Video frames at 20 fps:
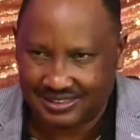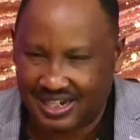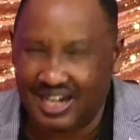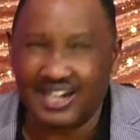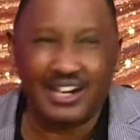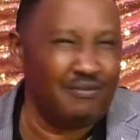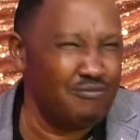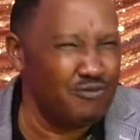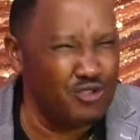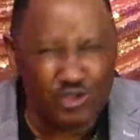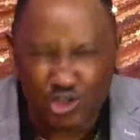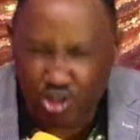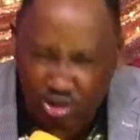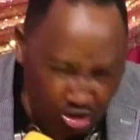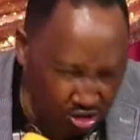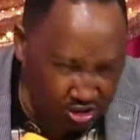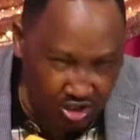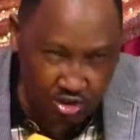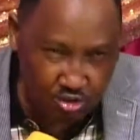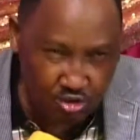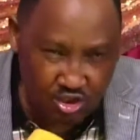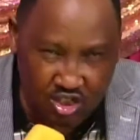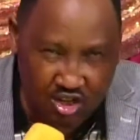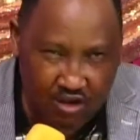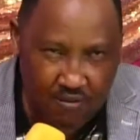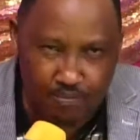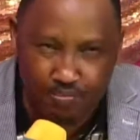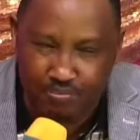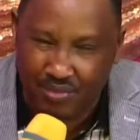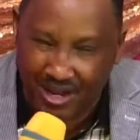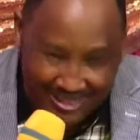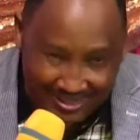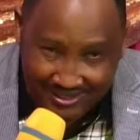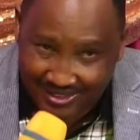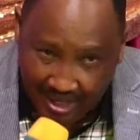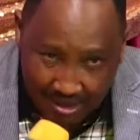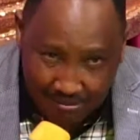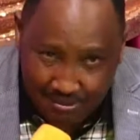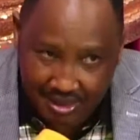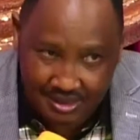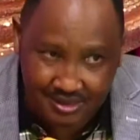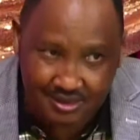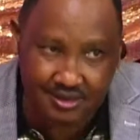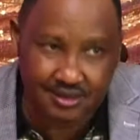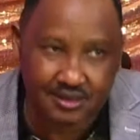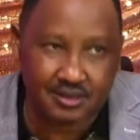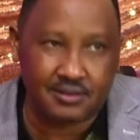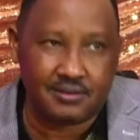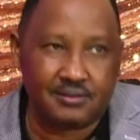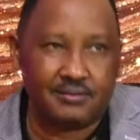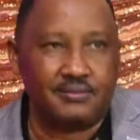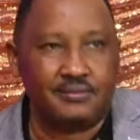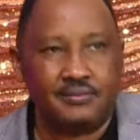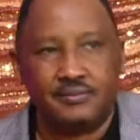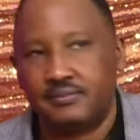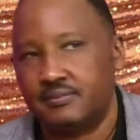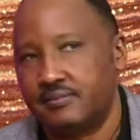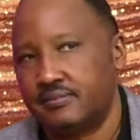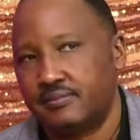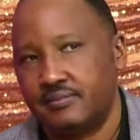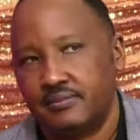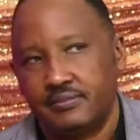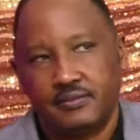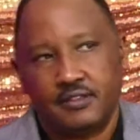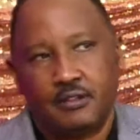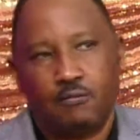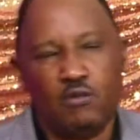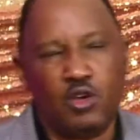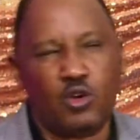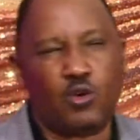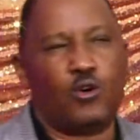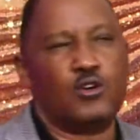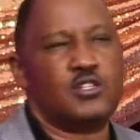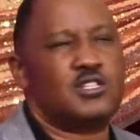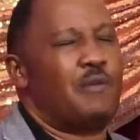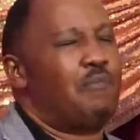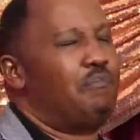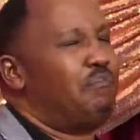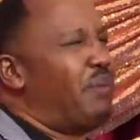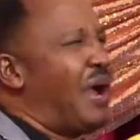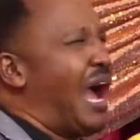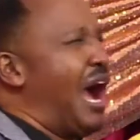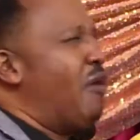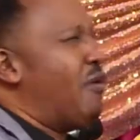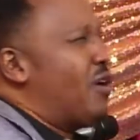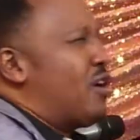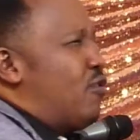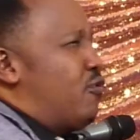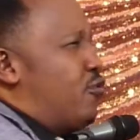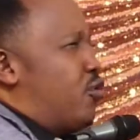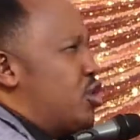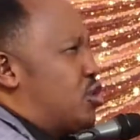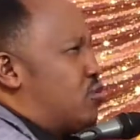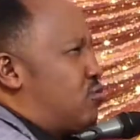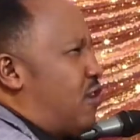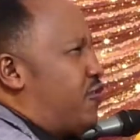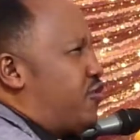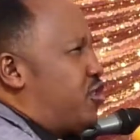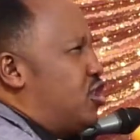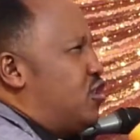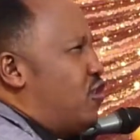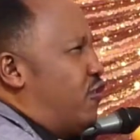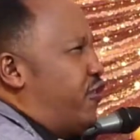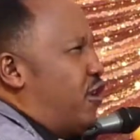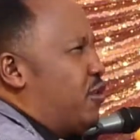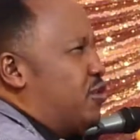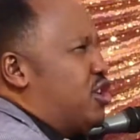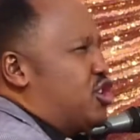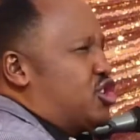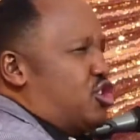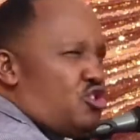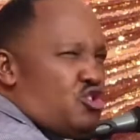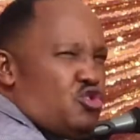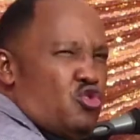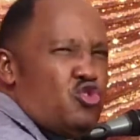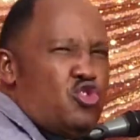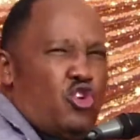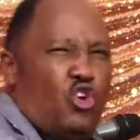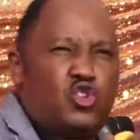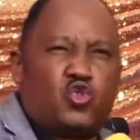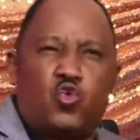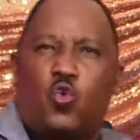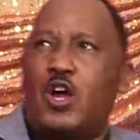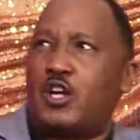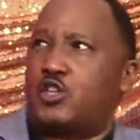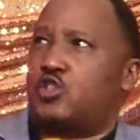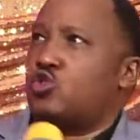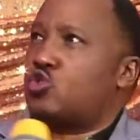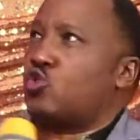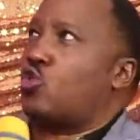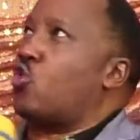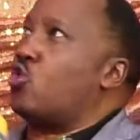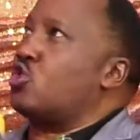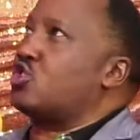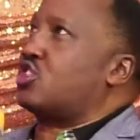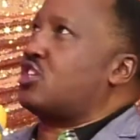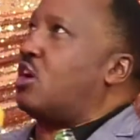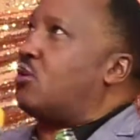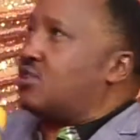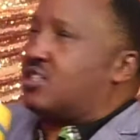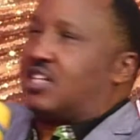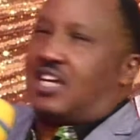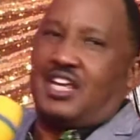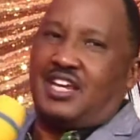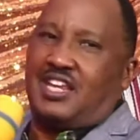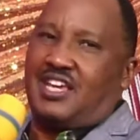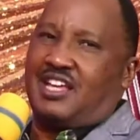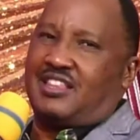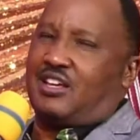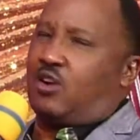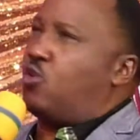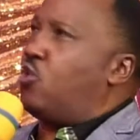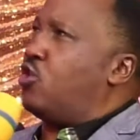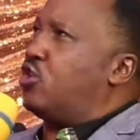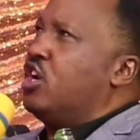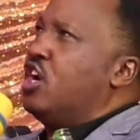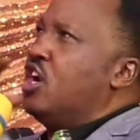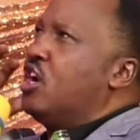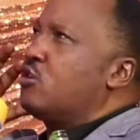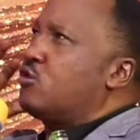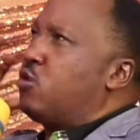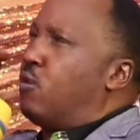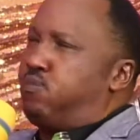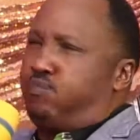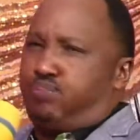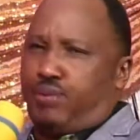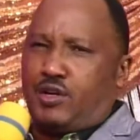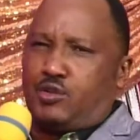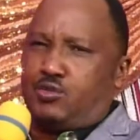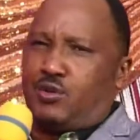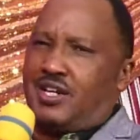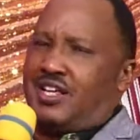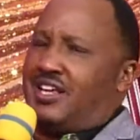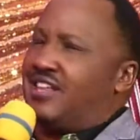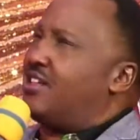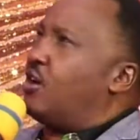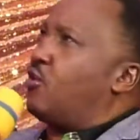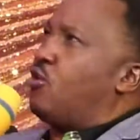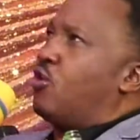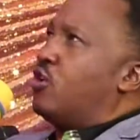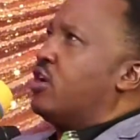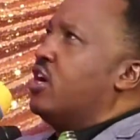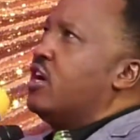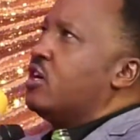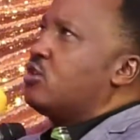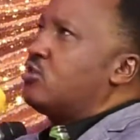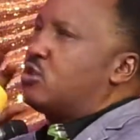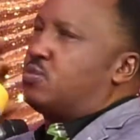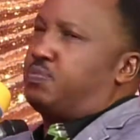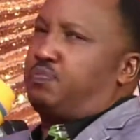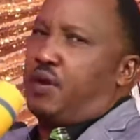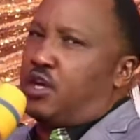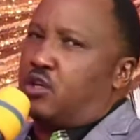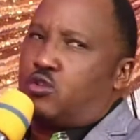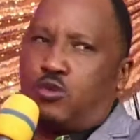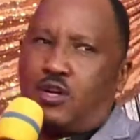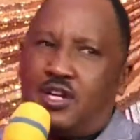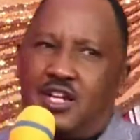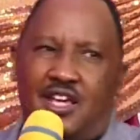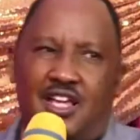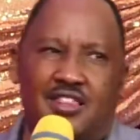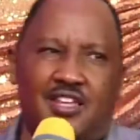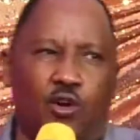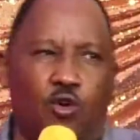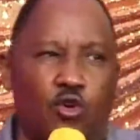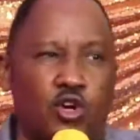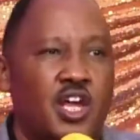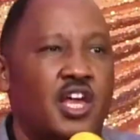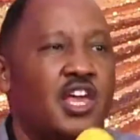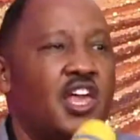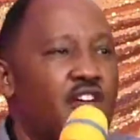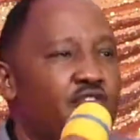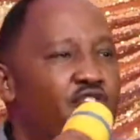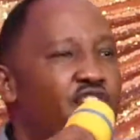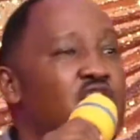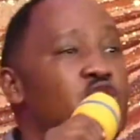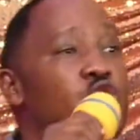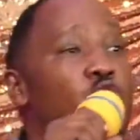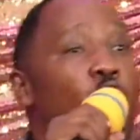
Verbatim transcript: And I'm sorry to say, but there must. Because the power of witchcraft in your foundation do not want you to consult any other God, to pray to any other God, to speak to any other God, even